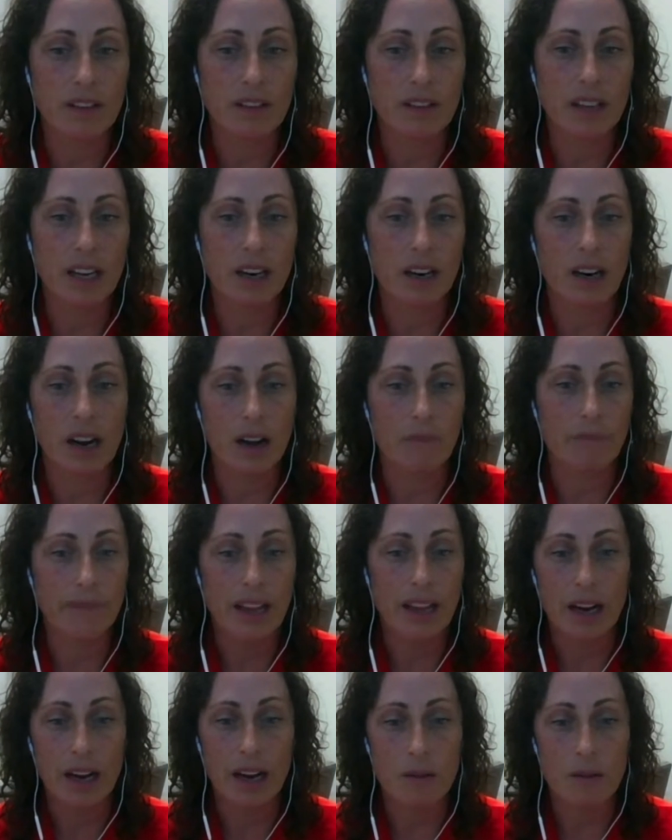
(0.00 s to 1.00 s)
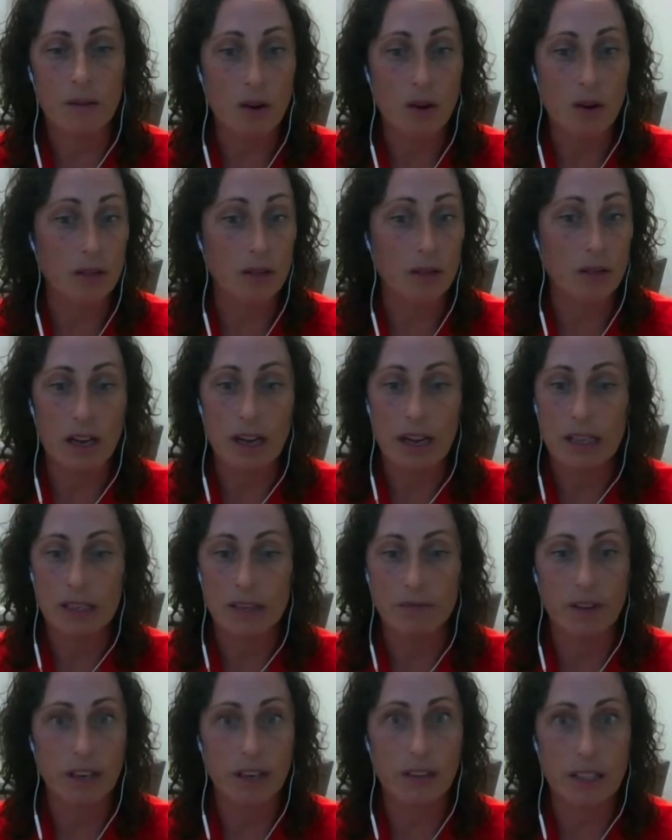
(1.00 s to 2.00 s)
care, and I'm always talking, it's
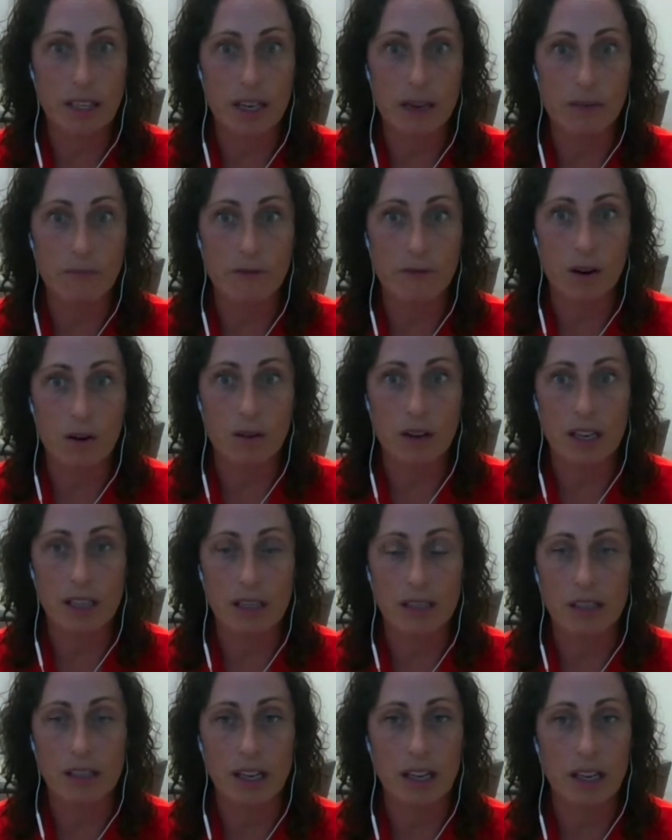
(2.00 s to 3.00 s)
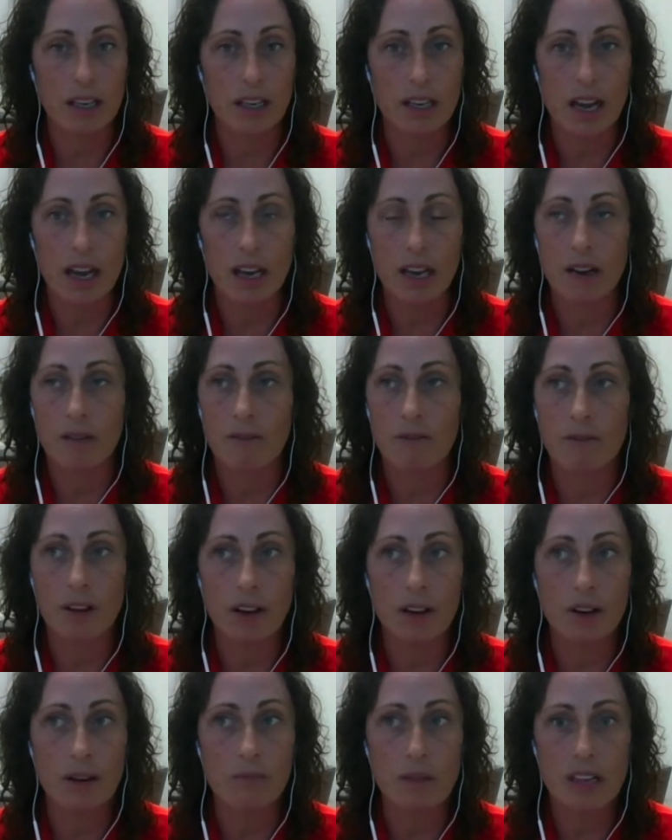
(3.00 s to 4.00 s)
very team focused, and it very
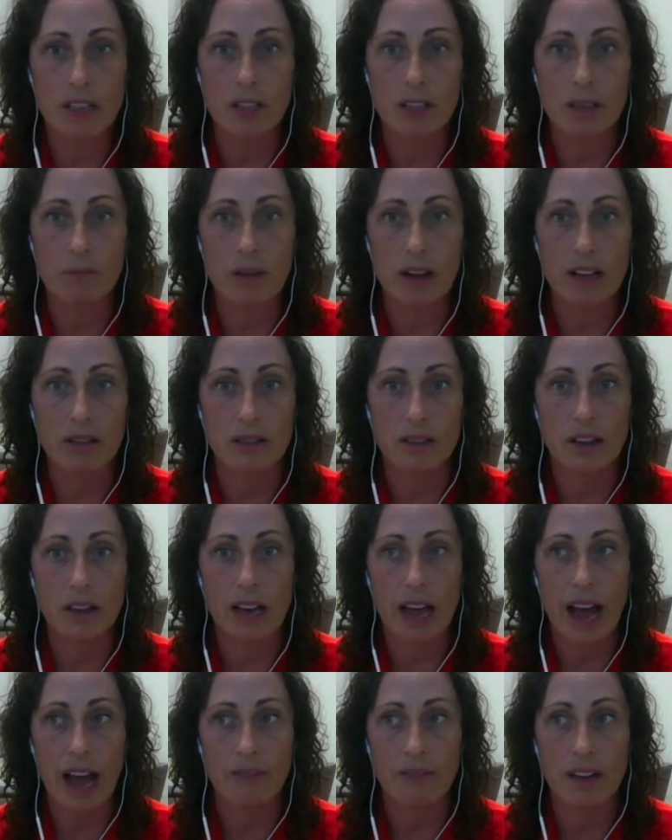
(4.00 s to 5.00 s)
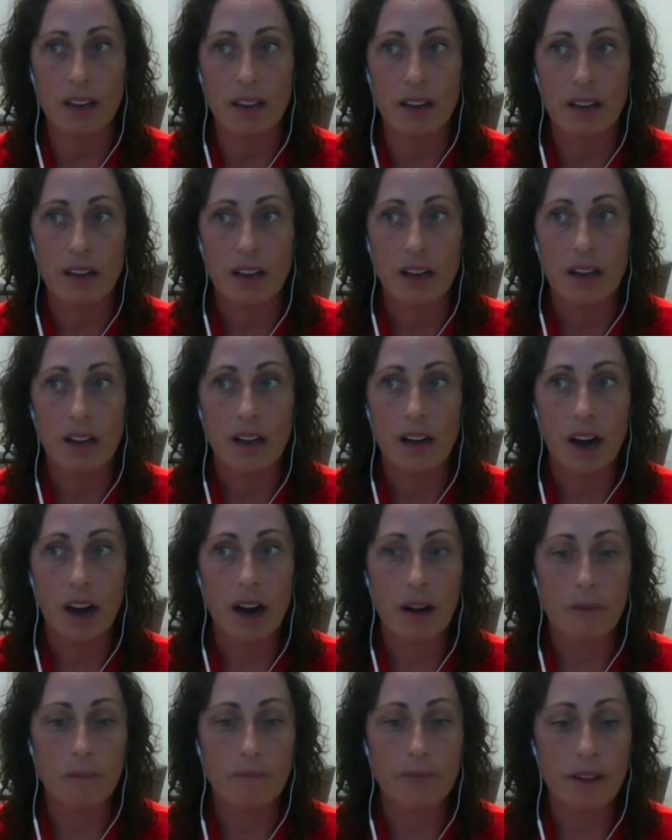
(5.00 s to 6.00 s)
much depends on having
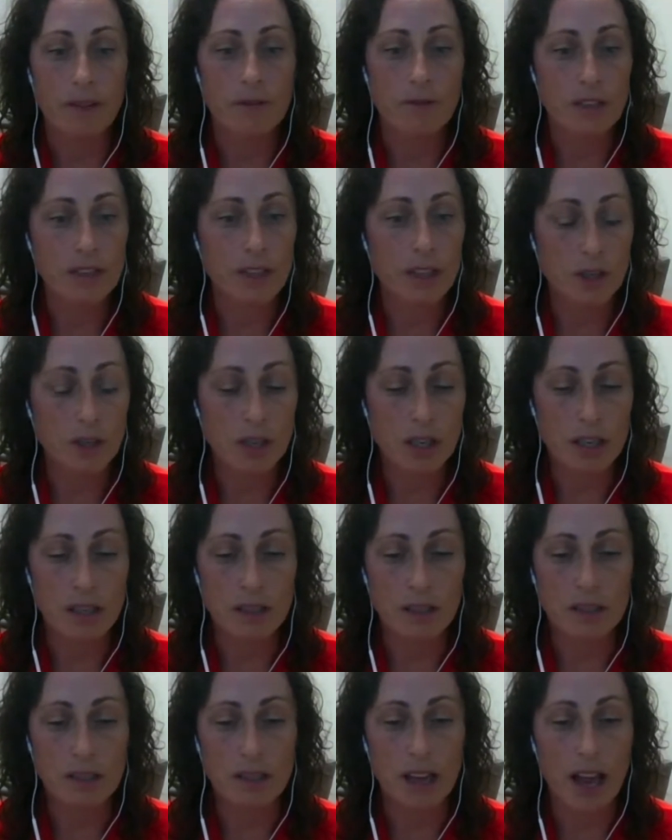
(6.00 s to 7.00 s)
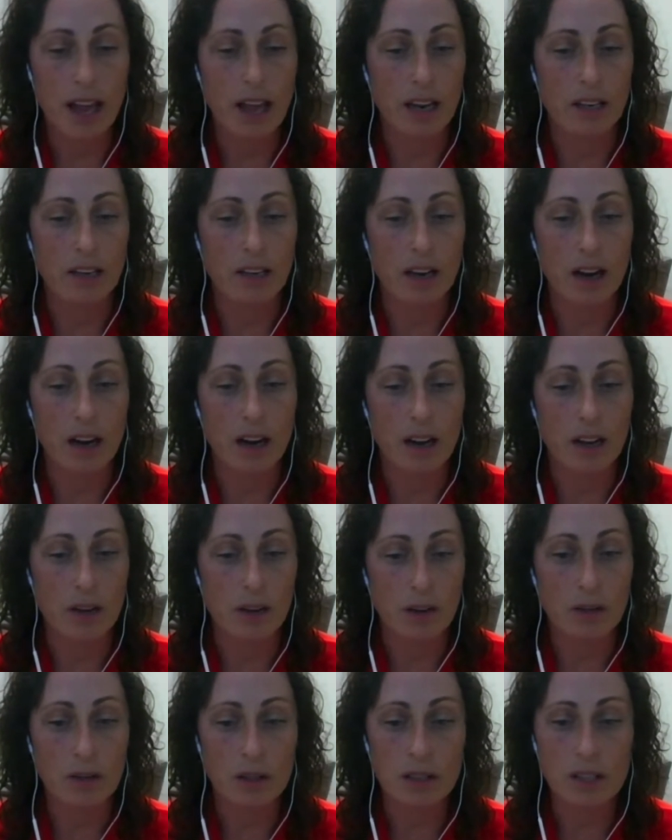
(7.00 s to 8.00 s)
physicians and
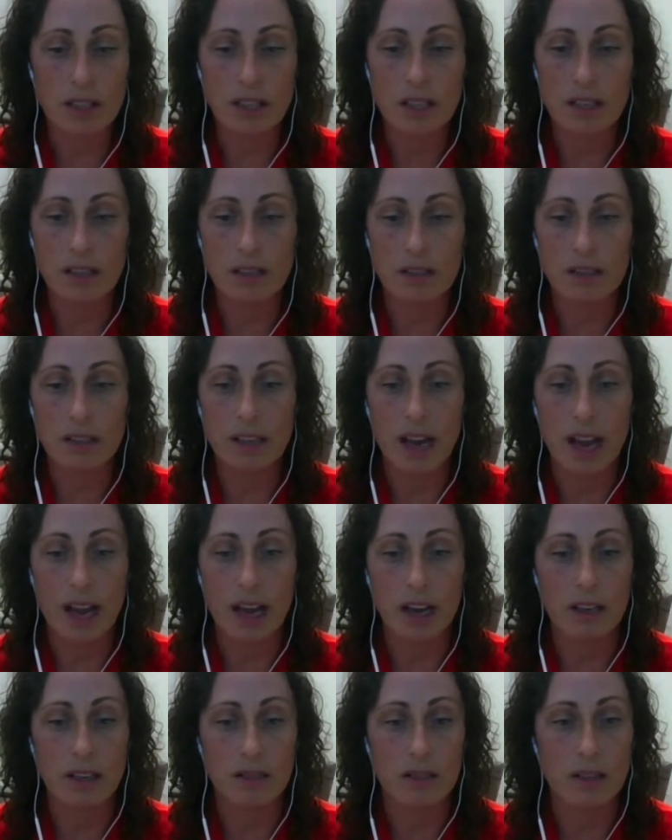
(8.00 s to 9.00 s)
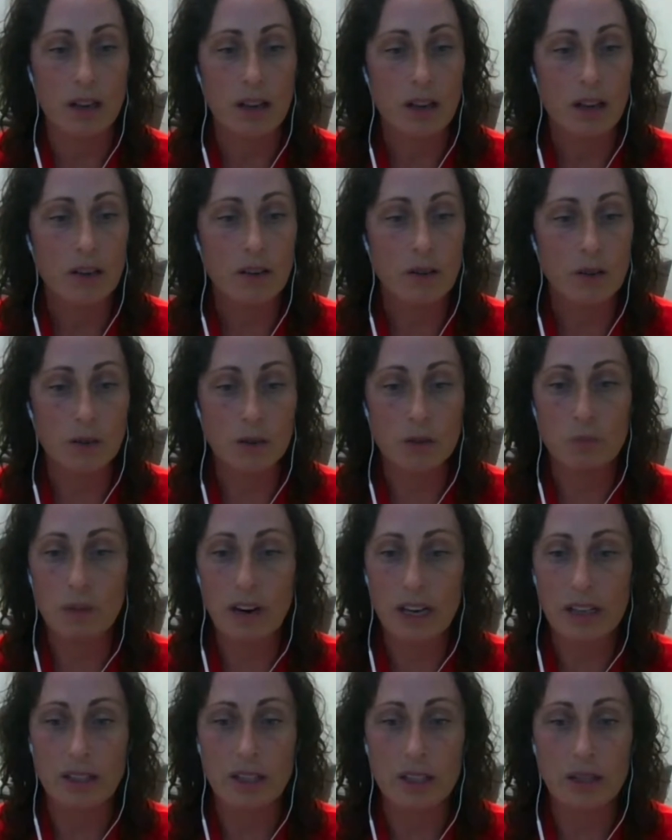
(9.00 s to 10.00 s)
nurses and nurse
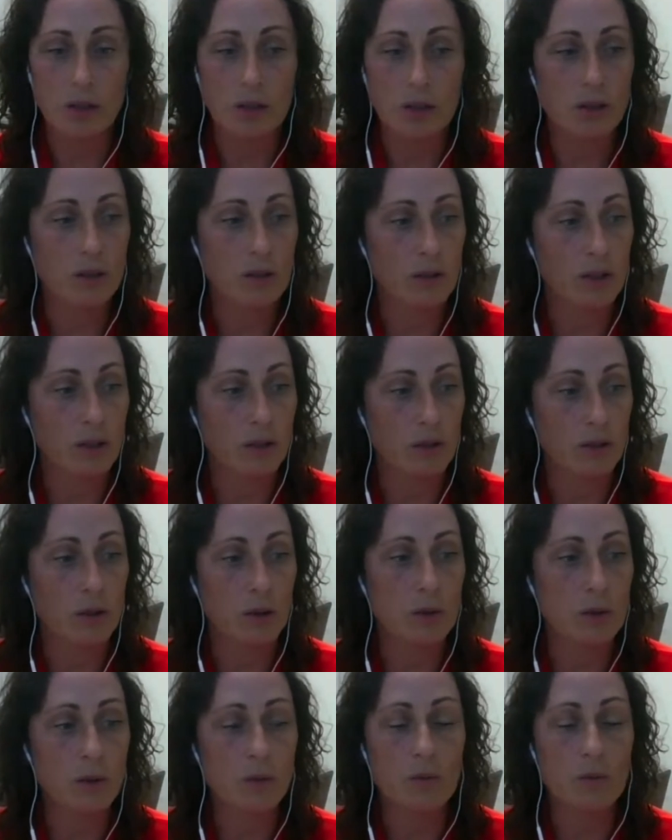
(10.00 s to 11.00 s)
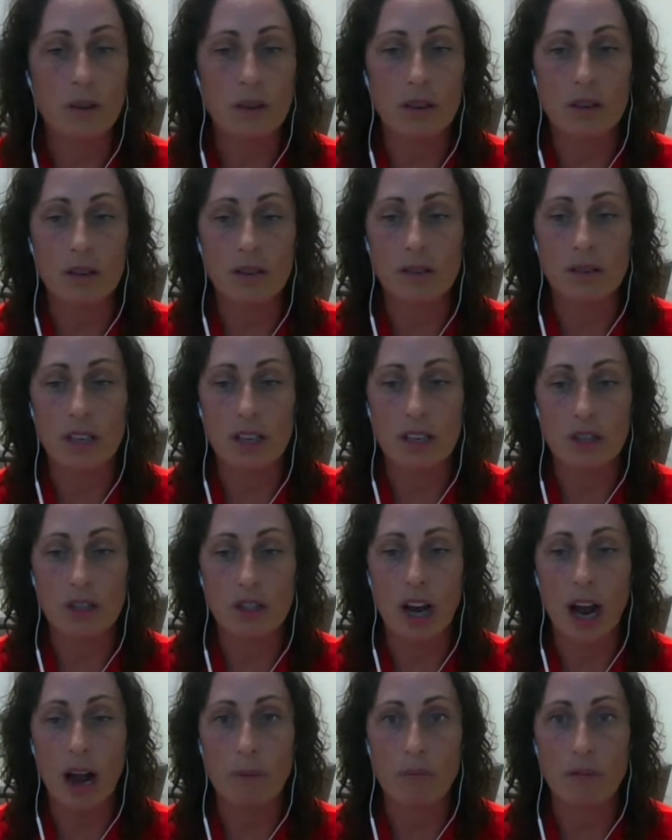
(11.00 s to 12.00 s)
practitioners and social workers and
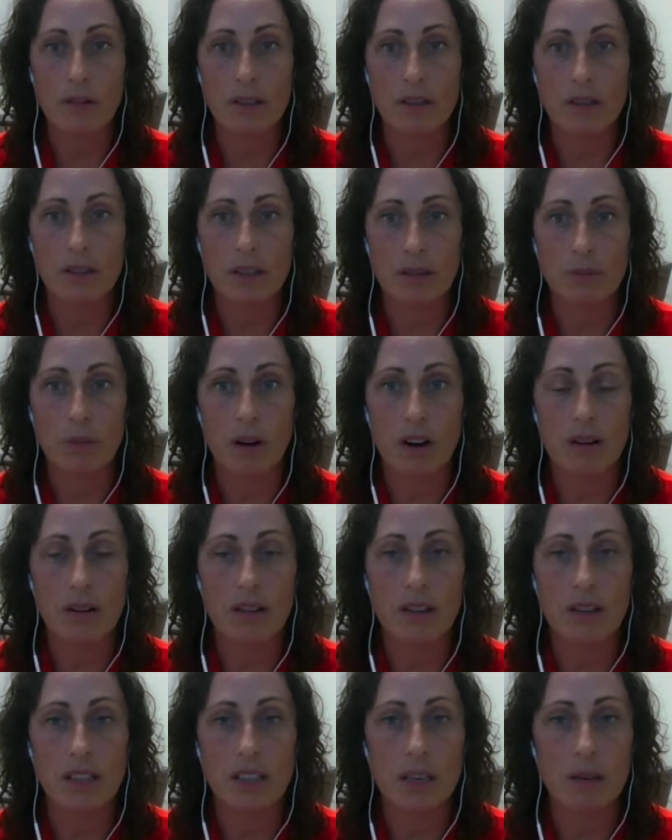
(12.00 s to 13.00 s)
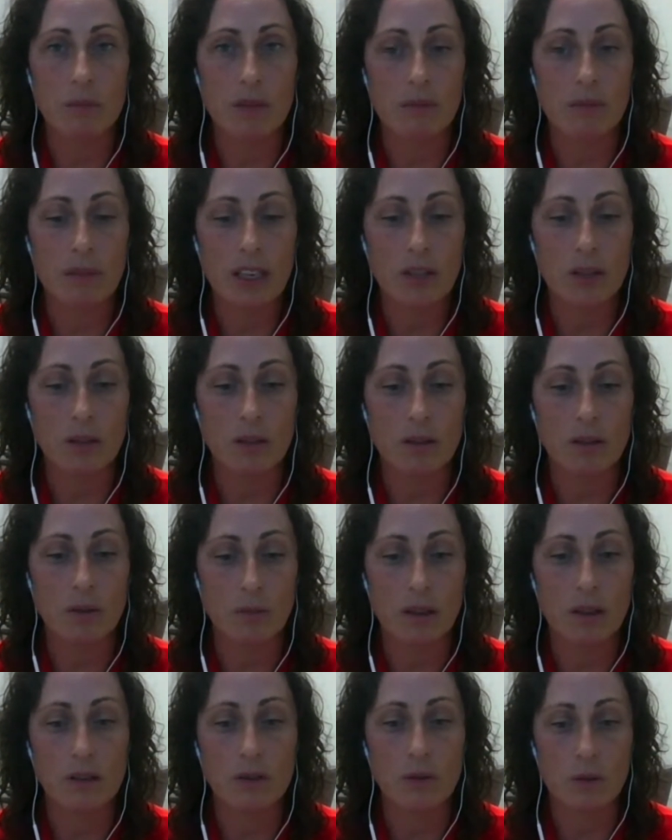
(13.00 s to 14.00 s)
chaplains as part of the team to make sure that
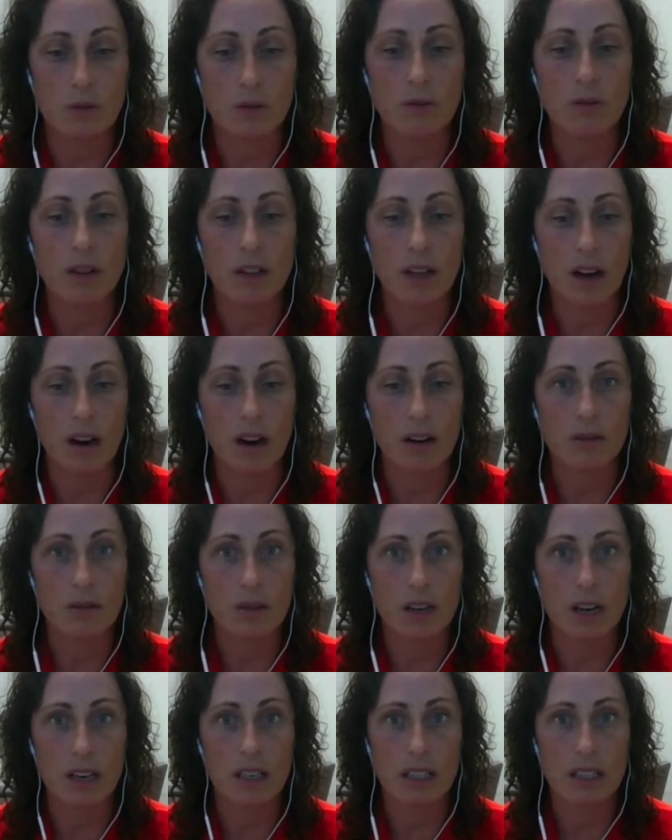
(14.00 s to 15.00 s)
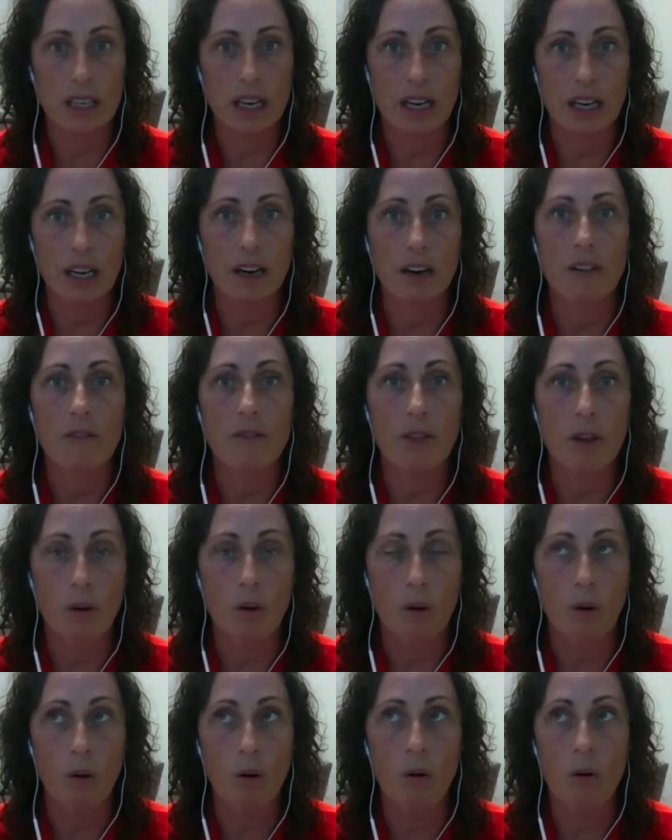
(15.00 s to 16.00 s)
we truly are trying to take care of the
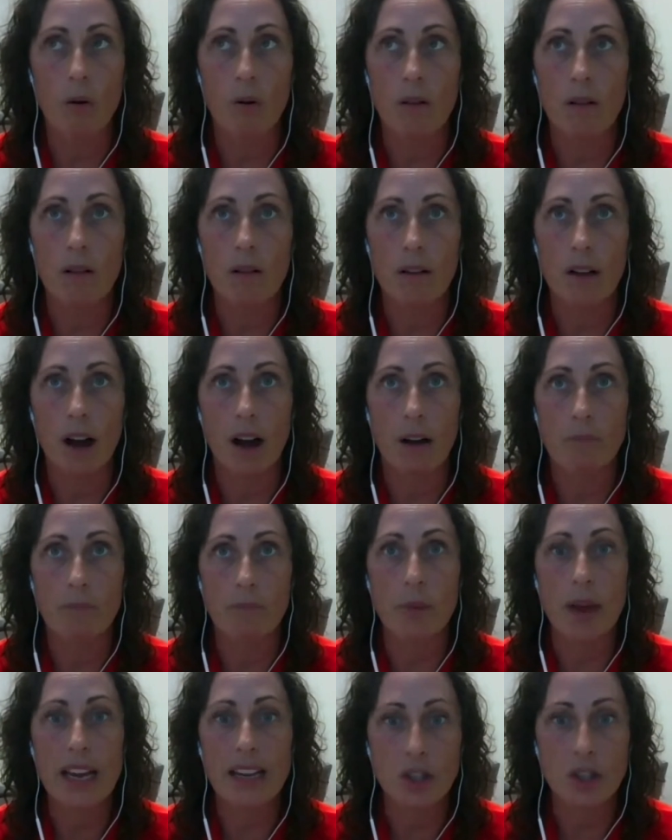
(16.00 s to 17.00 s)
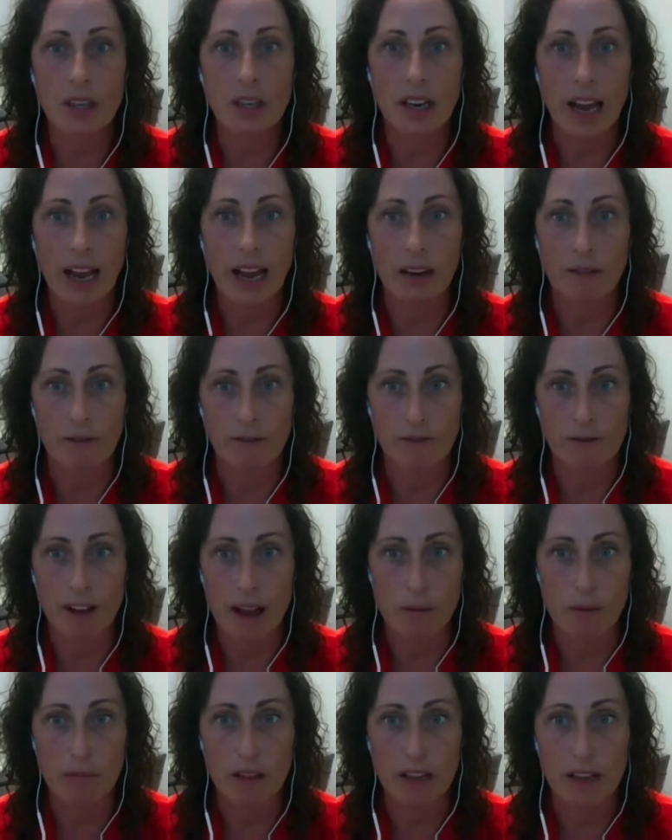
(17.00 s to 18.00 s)
whole patient and
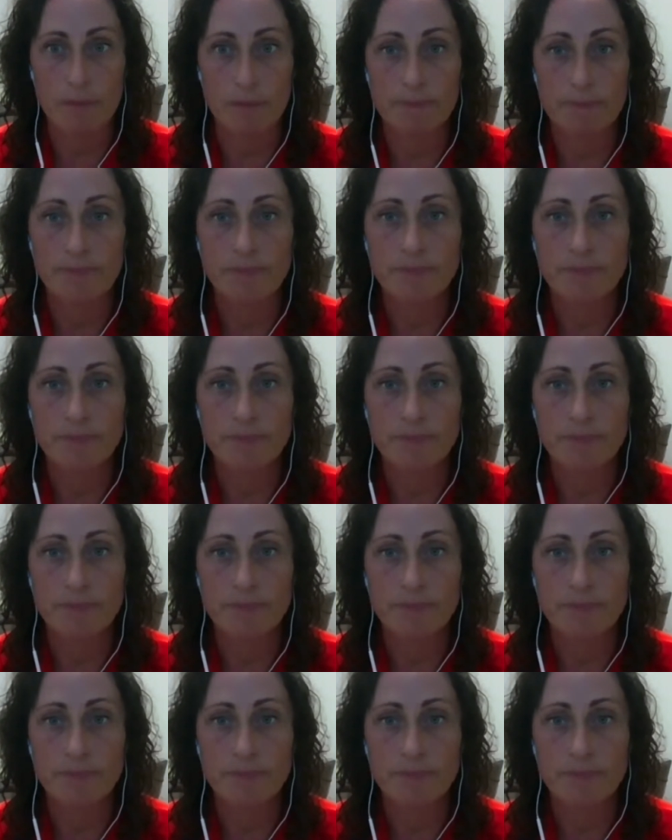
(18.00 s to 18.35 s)
family.